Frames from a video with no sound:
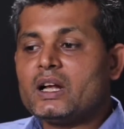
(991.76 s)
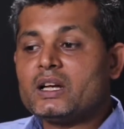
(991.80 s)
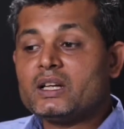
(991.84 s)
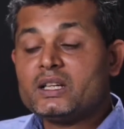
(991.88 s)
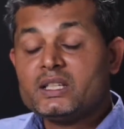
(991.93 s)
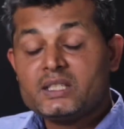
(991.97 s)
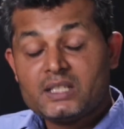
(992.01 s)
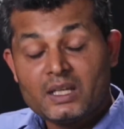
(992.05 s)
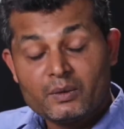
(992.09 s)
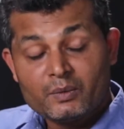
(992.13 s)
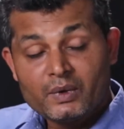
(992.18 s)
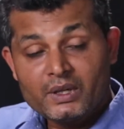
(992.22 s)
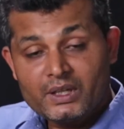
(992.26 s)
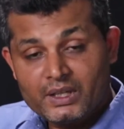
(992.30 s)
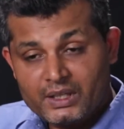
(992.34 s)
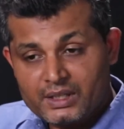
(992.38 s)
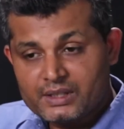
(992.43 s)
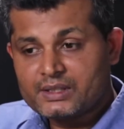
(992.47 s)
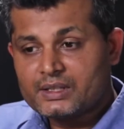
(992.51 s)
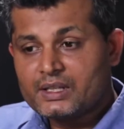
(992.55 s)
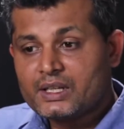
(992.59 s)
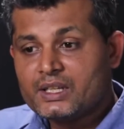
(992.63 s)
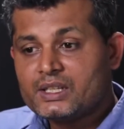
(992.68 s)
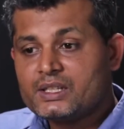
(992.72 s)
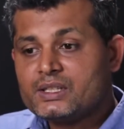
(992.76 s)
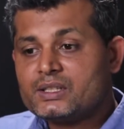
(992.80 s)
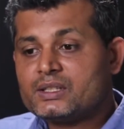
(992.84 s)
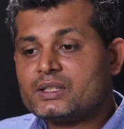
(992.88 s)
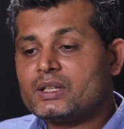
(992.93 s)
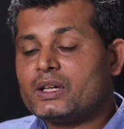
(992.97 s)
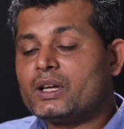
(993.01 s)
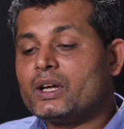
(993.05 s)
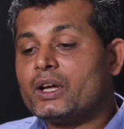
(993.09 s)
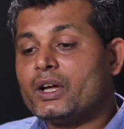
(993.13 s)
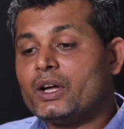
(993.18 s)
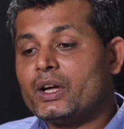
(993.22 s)
disadvantage is
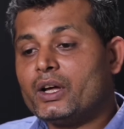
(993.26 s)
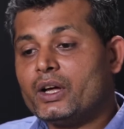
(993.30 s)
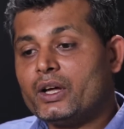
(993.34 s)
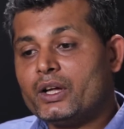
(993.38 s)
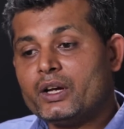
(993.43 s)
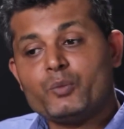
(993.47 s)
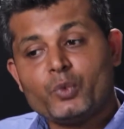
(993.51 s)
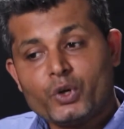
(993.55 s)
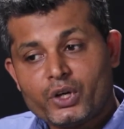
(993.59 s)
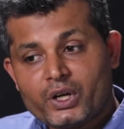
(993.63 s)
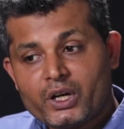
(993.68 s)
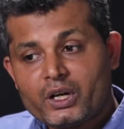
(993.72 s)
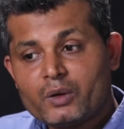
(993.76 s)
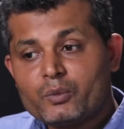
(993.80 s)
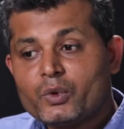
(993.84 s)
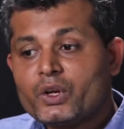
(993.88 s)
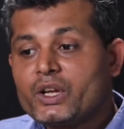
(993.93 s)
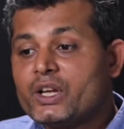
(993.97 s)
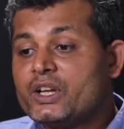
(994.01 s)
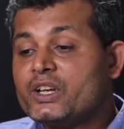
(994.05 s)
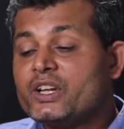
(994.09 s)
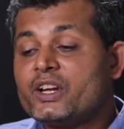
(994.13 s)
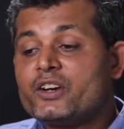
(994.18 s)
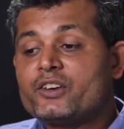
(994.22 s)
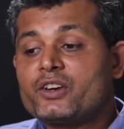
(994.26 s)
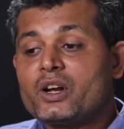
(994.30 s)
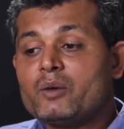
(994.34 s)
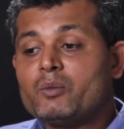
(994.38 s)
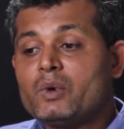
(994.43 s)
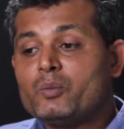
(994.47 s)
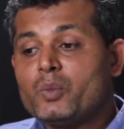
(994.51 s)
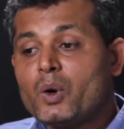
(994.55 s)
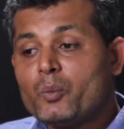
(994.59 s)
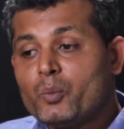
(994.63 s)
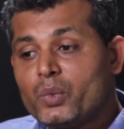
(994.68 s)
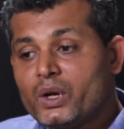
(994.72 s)
reported among Indian tribal
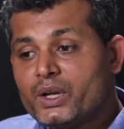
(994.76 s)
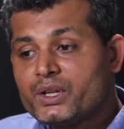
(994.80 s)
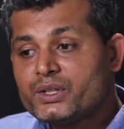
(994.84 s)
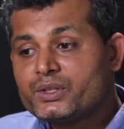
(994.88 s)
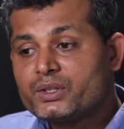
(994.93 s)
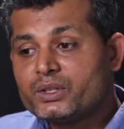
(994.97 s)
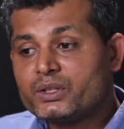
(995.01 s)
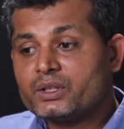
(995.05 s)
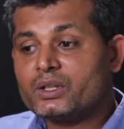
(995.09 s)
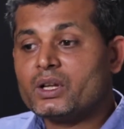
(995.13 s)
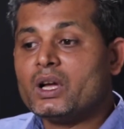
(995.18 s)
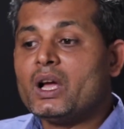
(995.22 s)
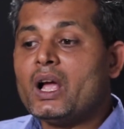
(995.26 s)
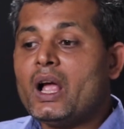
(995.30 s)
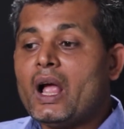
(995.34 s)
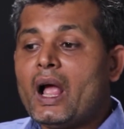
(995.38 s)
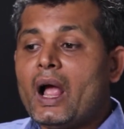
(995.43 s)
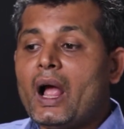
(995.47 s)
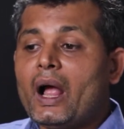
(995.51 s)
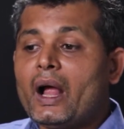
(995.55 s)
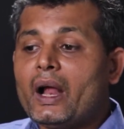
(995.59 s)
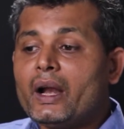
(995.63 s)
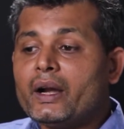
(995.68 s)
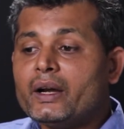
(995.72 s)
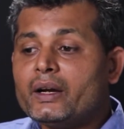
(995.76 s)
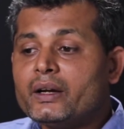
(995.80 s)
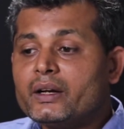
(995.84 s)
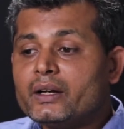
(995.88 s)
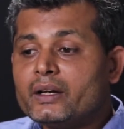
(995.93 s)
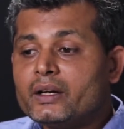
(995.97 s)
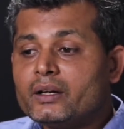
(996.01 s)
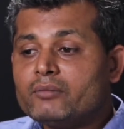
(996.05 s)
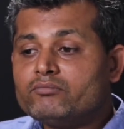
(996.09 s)
population, and